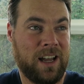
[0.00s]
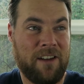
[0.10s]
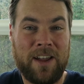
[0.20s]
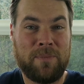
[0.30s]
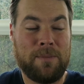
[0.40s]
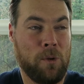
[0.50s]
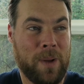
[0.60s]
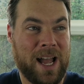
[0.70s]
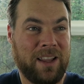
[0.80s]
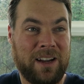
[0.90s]
I've had people
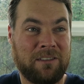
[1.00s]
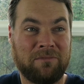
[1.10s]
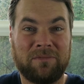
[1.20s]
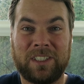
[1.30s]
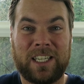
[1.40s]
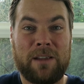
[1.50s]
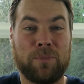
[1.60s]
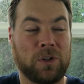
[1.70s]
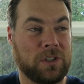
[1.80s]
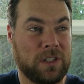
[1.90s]
buy like
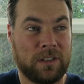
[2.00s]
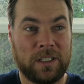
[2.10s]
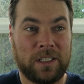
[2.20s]
diapers